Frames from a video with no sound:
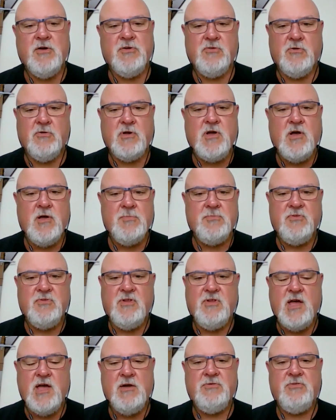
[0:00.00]
So it comes
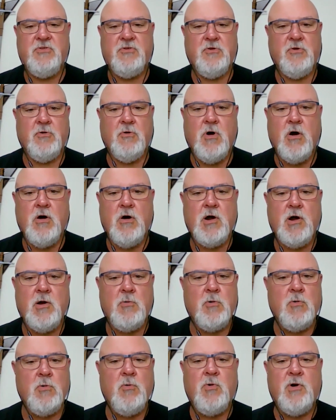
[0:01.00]
down to, all right,
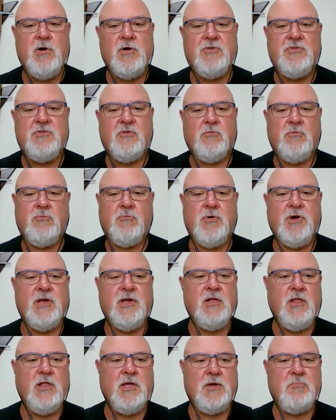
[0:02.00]
well, where does the
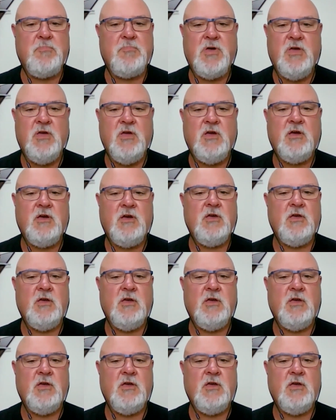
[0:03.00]
reclaim peak?